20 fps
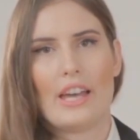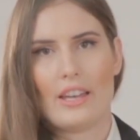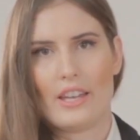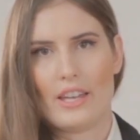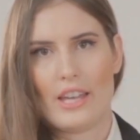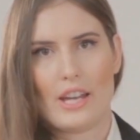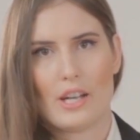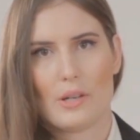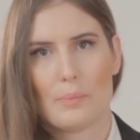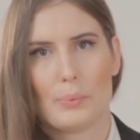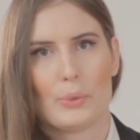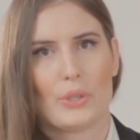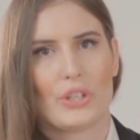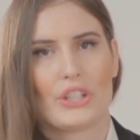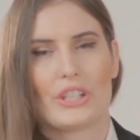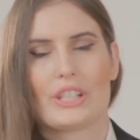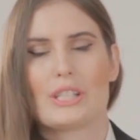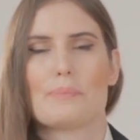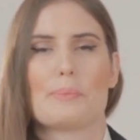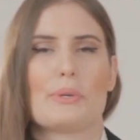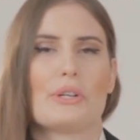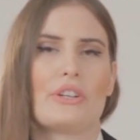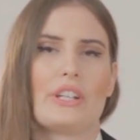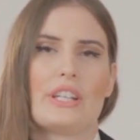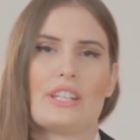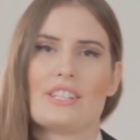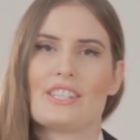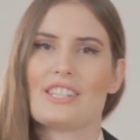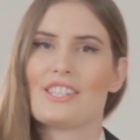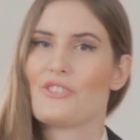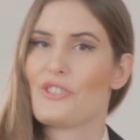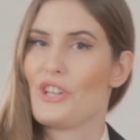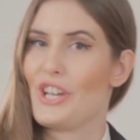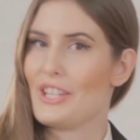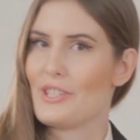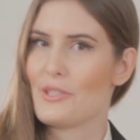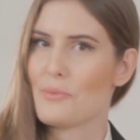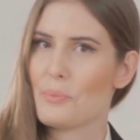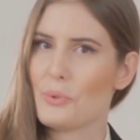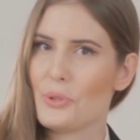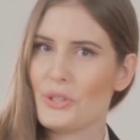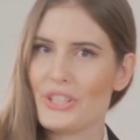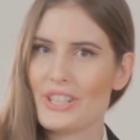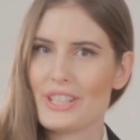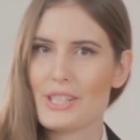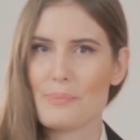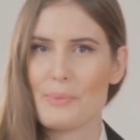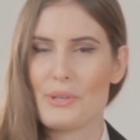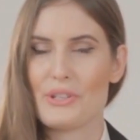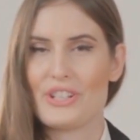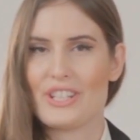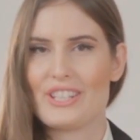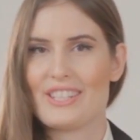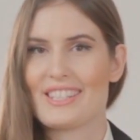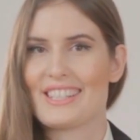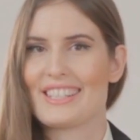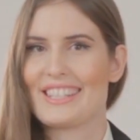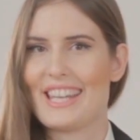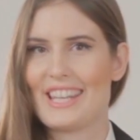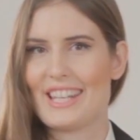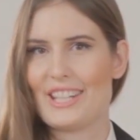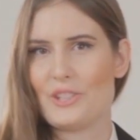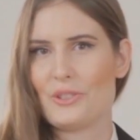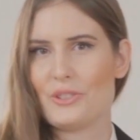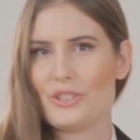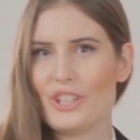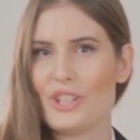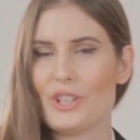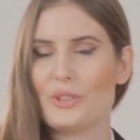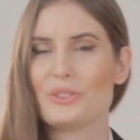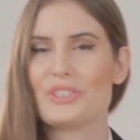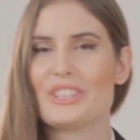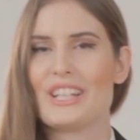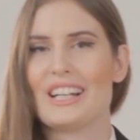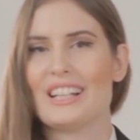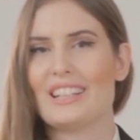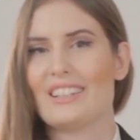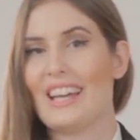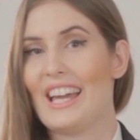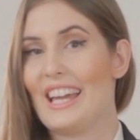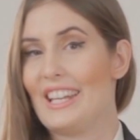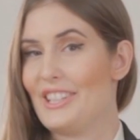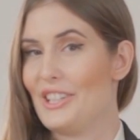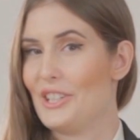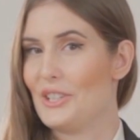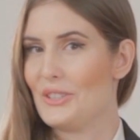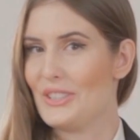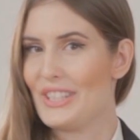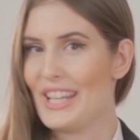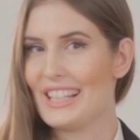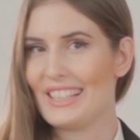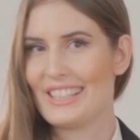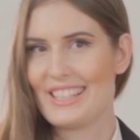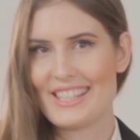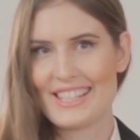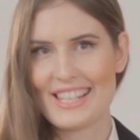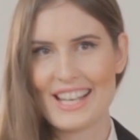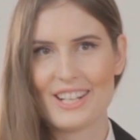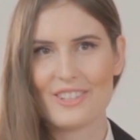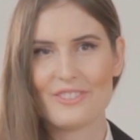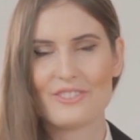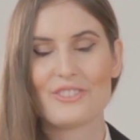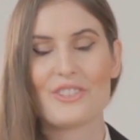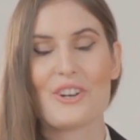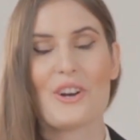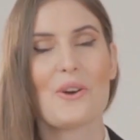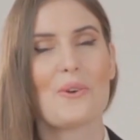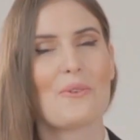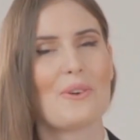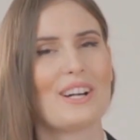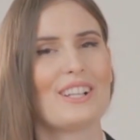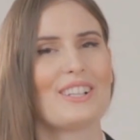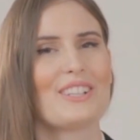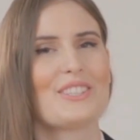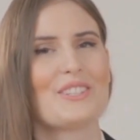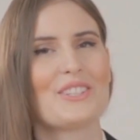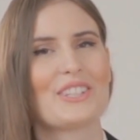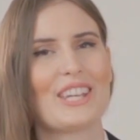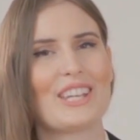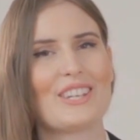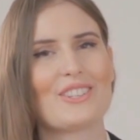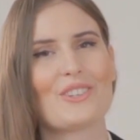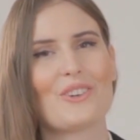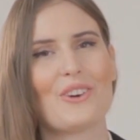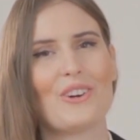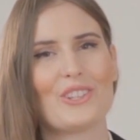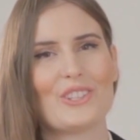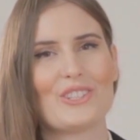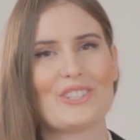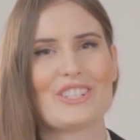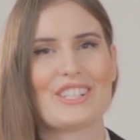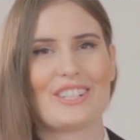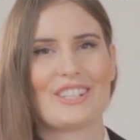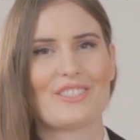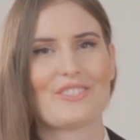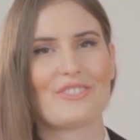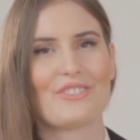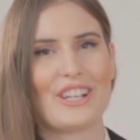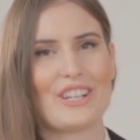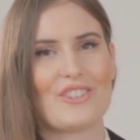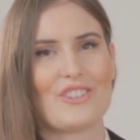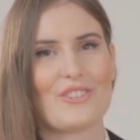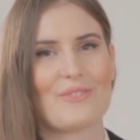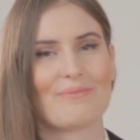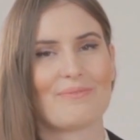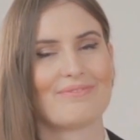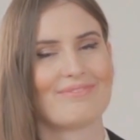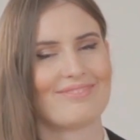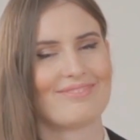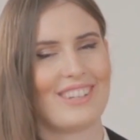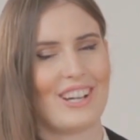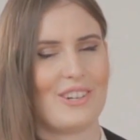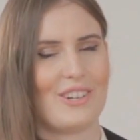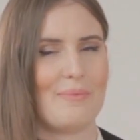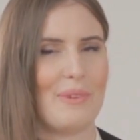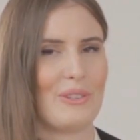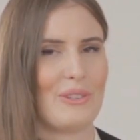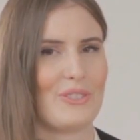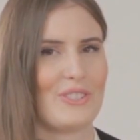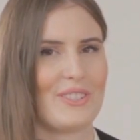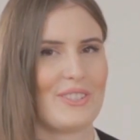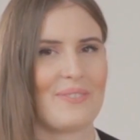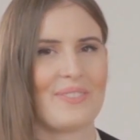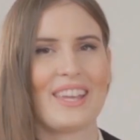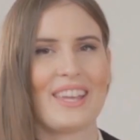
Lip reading: airport experience, transport experience, getting to the hotel and the hotel itself, well, you can call yourselves French. Almost.